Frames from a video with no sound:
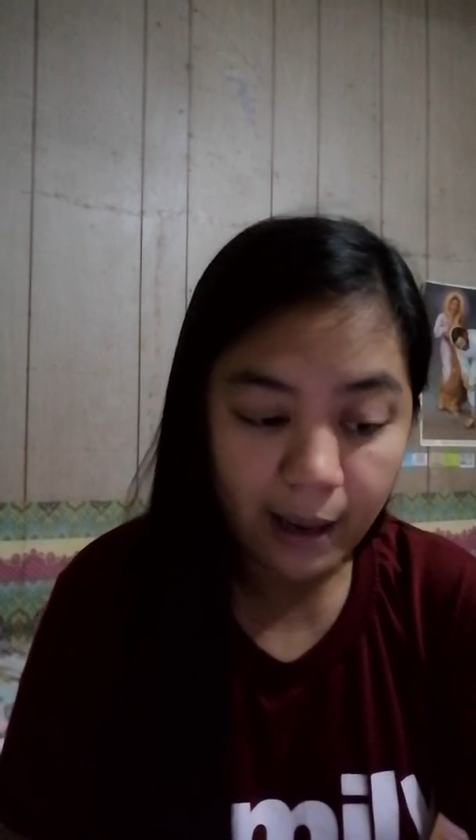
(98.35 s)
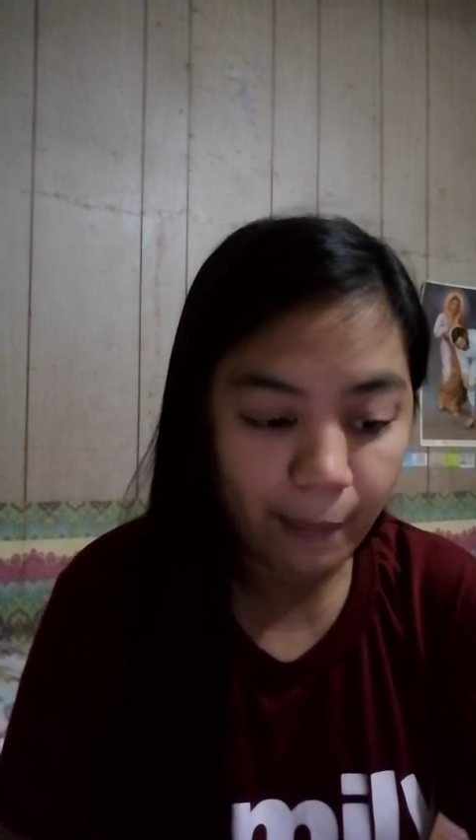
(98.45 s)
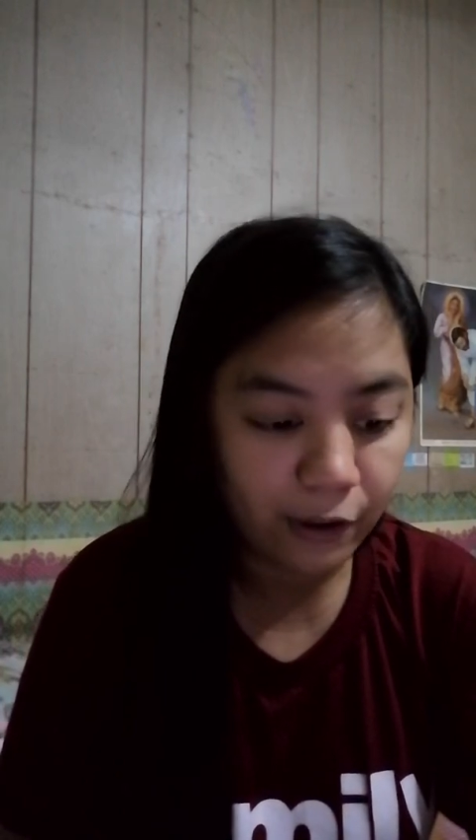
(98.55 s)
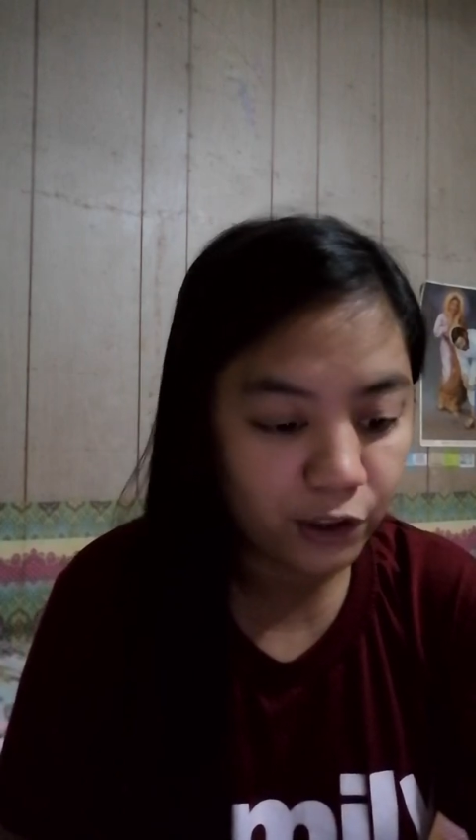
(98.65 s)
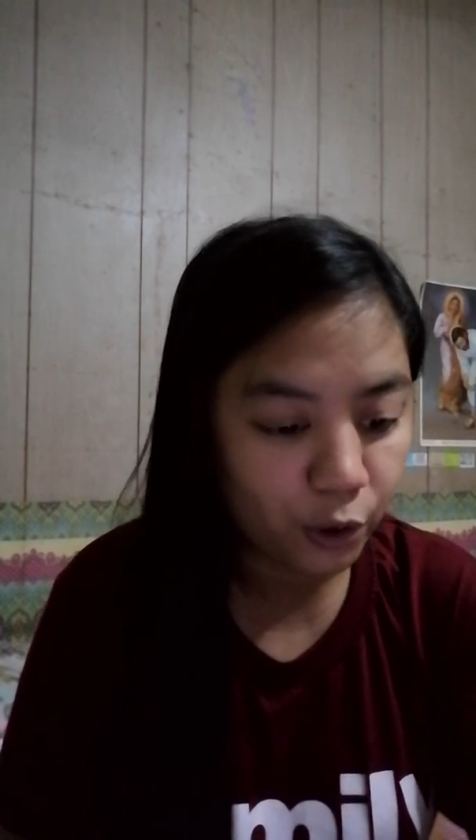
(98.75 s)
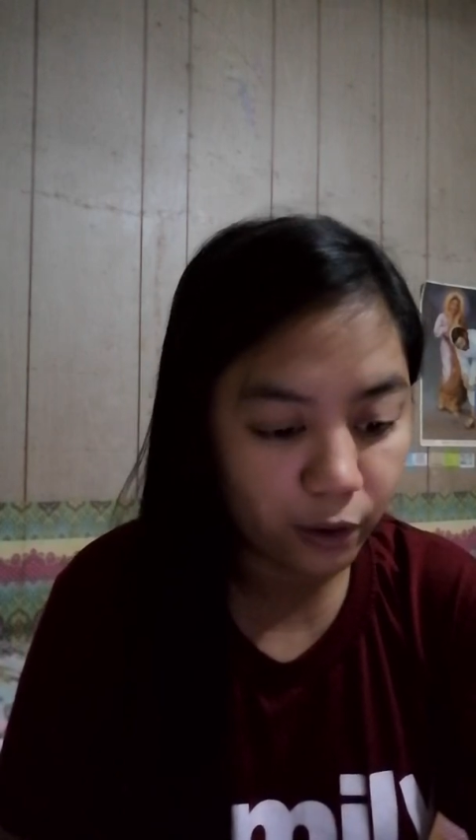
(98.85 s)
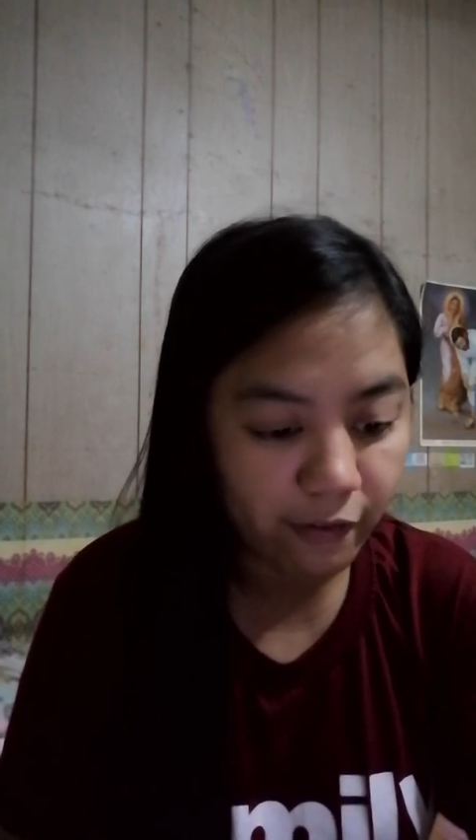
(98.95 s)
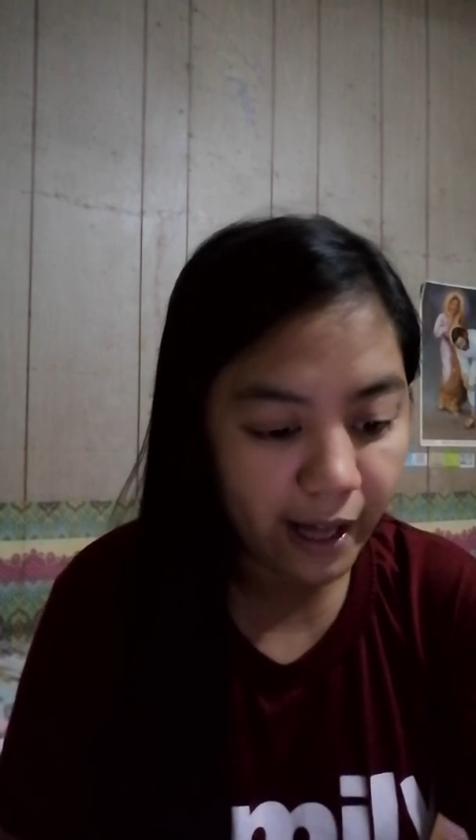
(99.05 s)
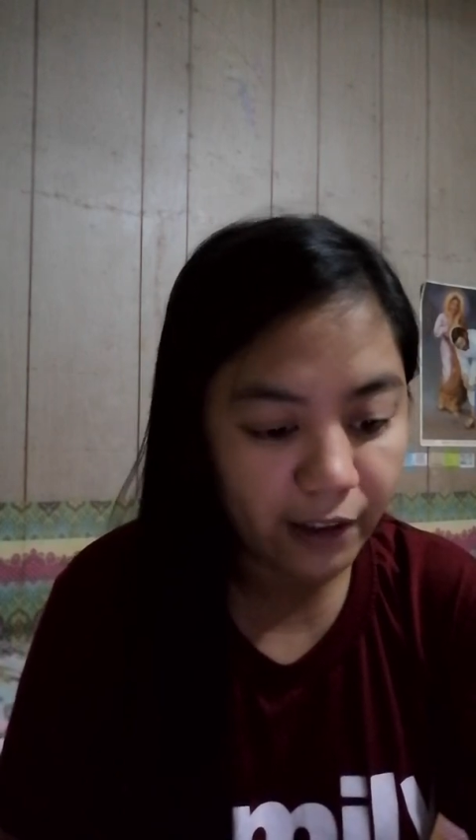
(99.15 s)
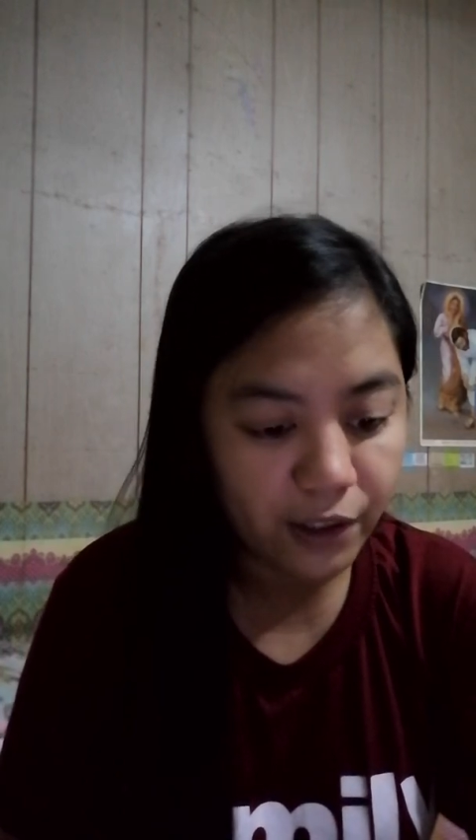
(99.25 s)
about your
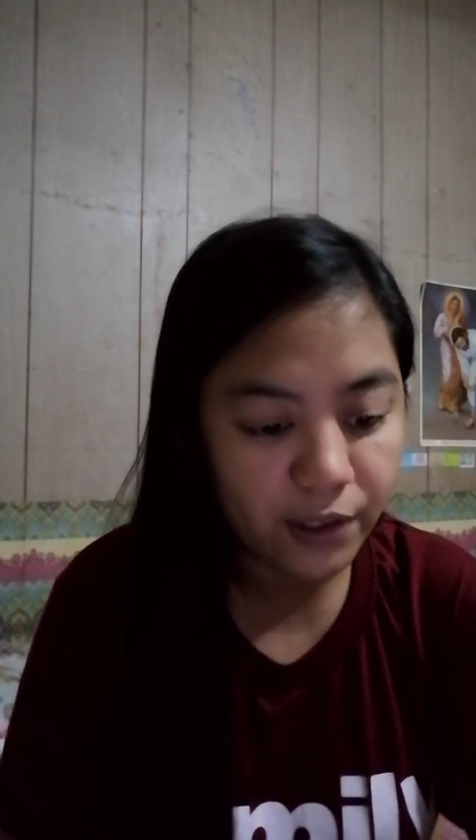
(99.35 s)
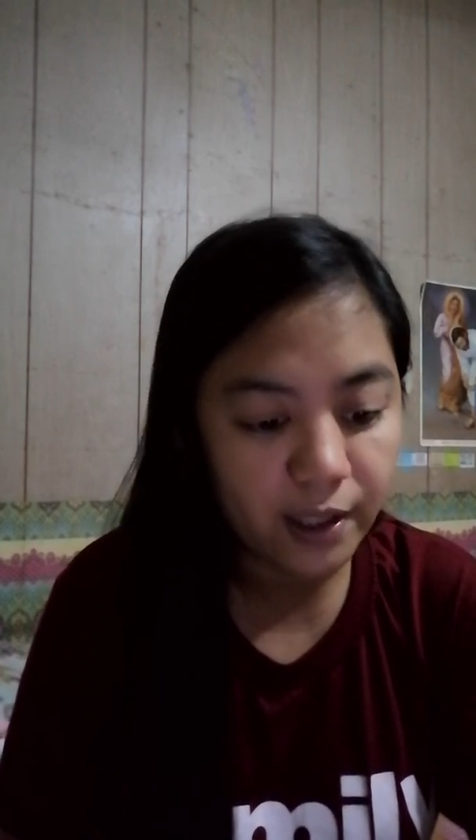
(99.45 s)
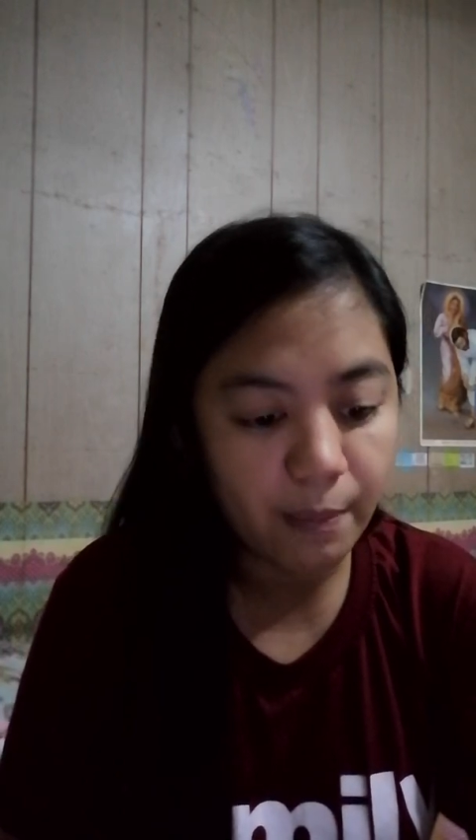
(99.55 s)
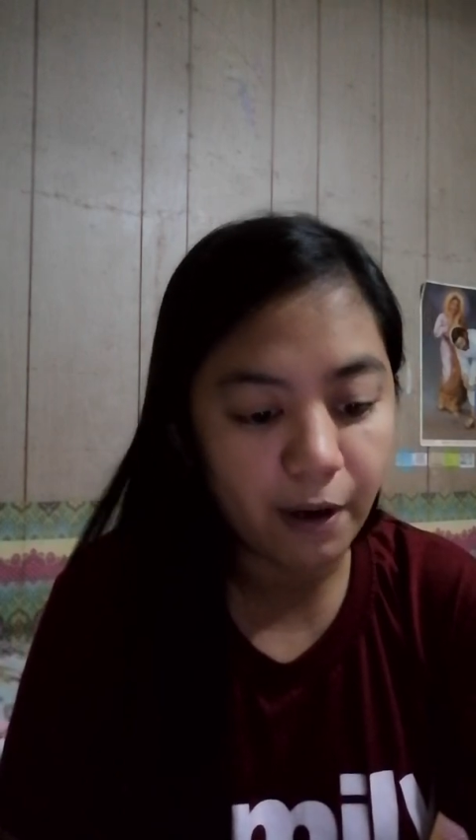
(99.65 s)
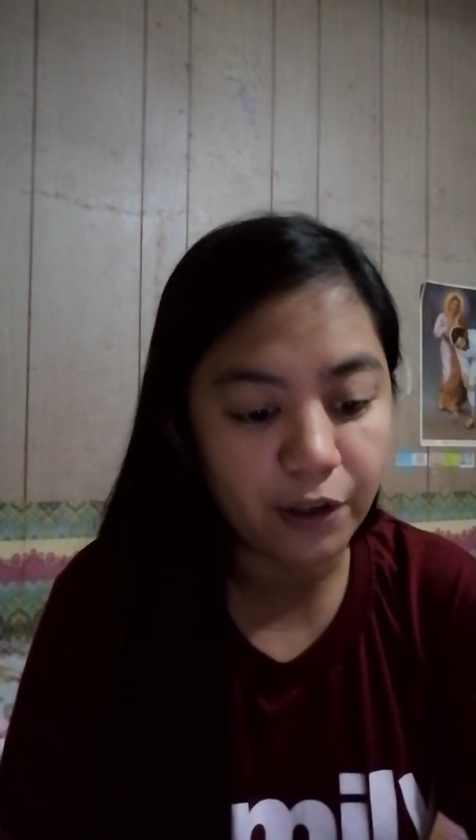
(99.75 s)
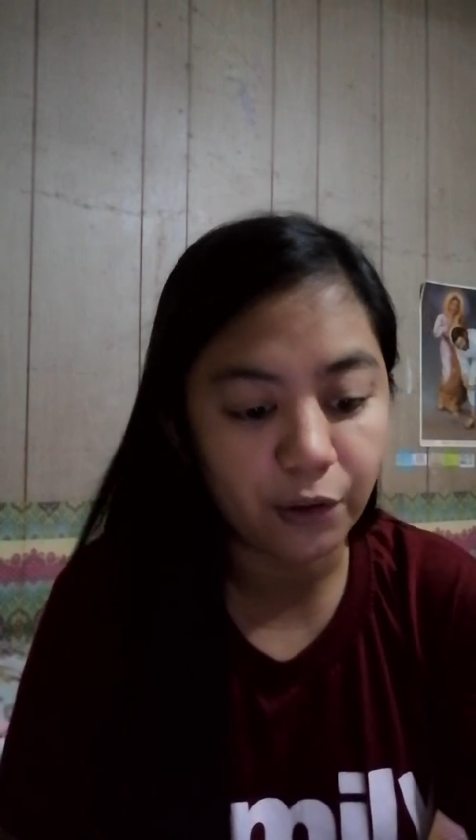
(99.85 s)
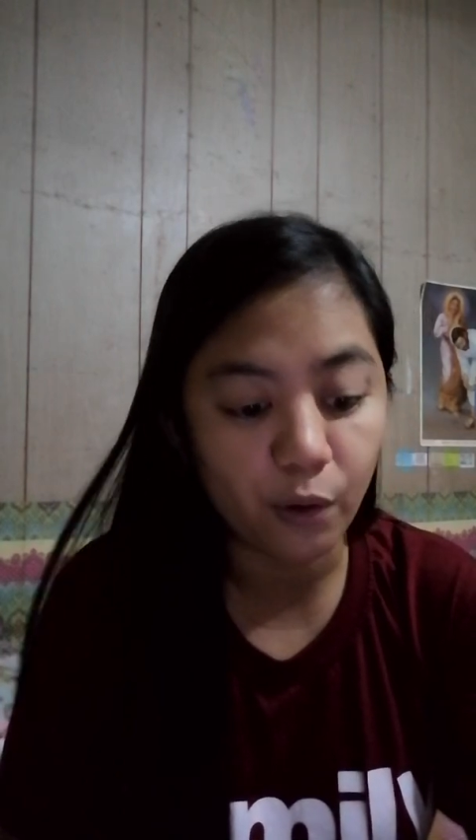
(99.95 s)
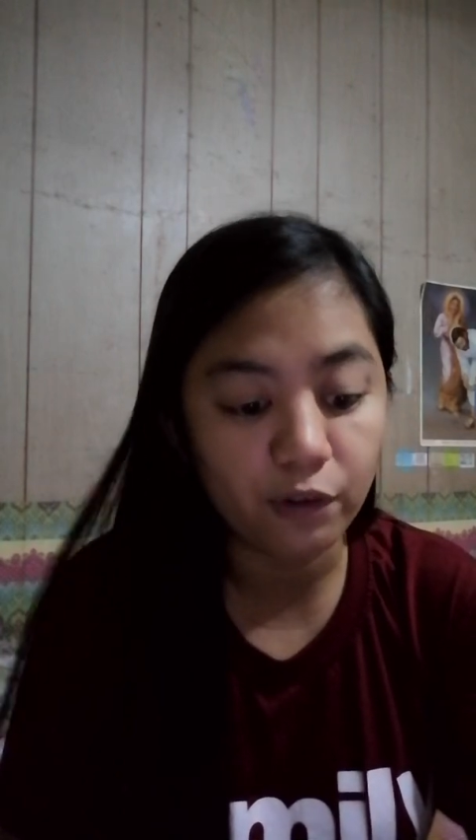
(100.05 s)
values, and about your